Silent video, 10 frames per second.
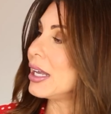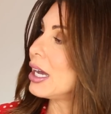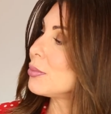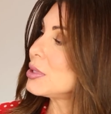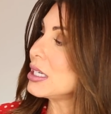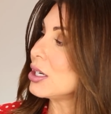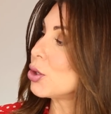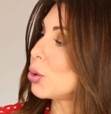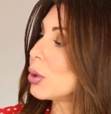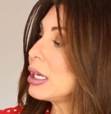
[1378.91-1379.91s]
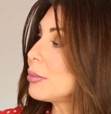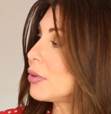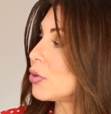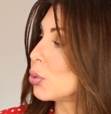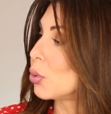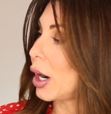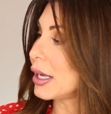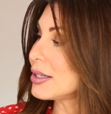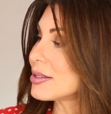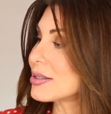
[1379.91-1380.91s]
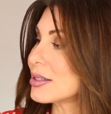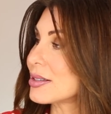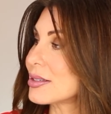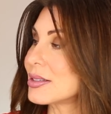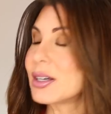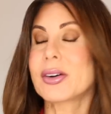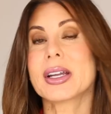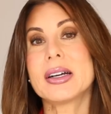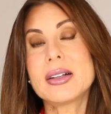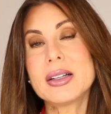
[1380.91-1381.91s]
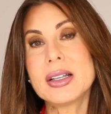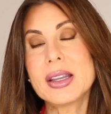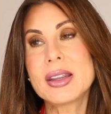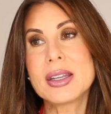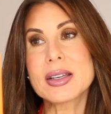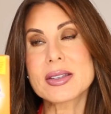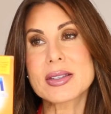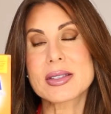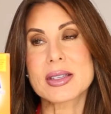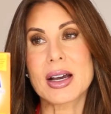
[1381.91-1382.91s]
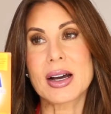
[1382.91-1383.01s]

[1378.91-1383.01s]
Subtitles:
an empty cream of rice cereal. This